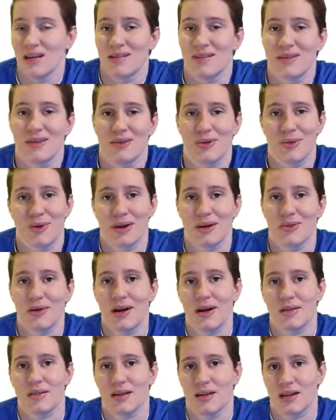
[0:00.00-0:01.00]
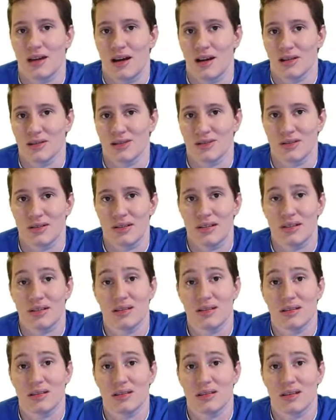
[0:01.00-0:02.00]
the other way around, it actually
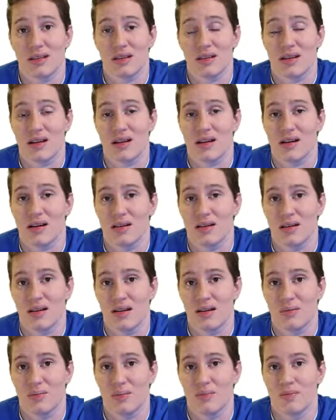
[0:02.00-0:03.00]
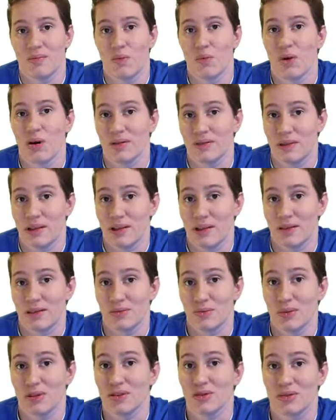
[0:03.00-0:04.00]
is a word that
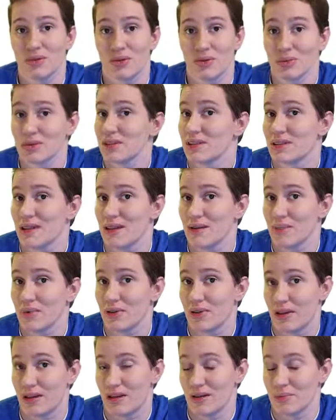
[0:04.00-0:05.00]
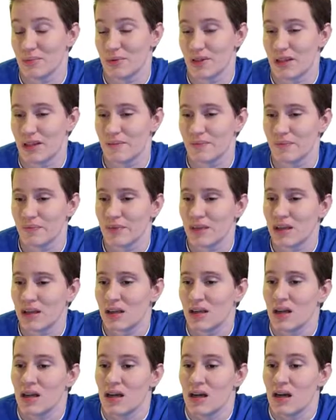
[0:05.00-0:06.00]
we don't normally say in polite company.
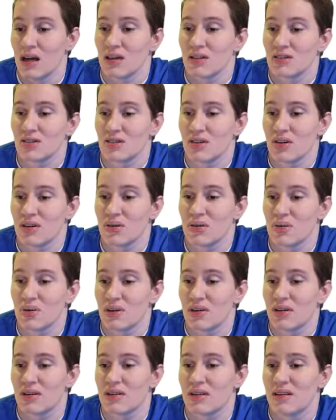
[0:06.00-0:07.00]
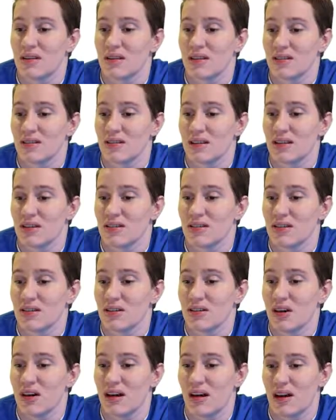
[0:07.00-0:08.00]
So this is
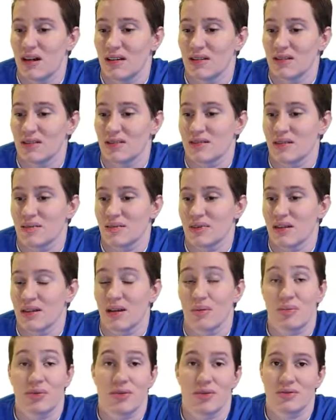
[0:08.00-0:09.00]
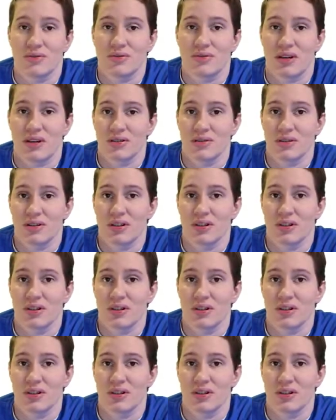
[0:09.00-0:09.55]
not something that proves triangle